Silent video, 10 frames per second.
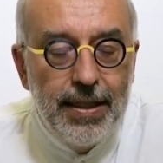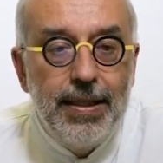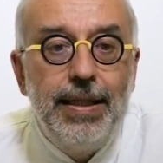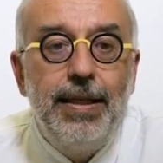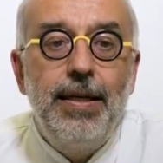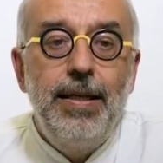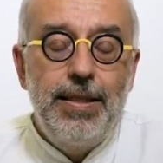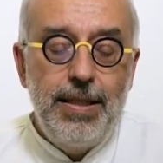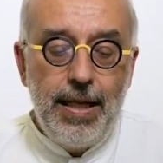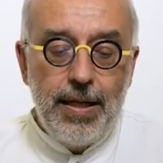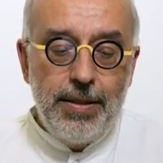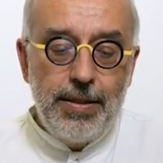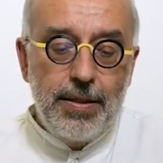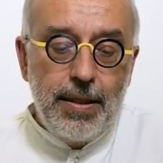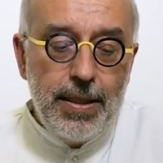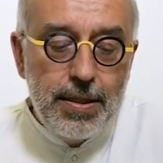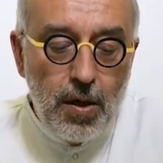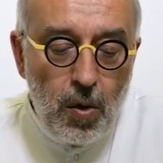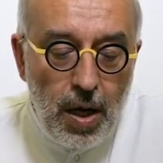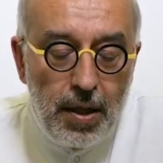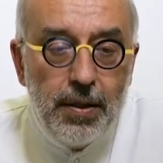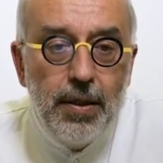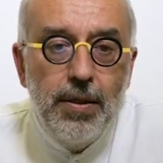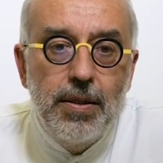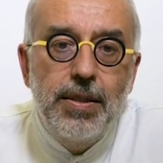The incidence is around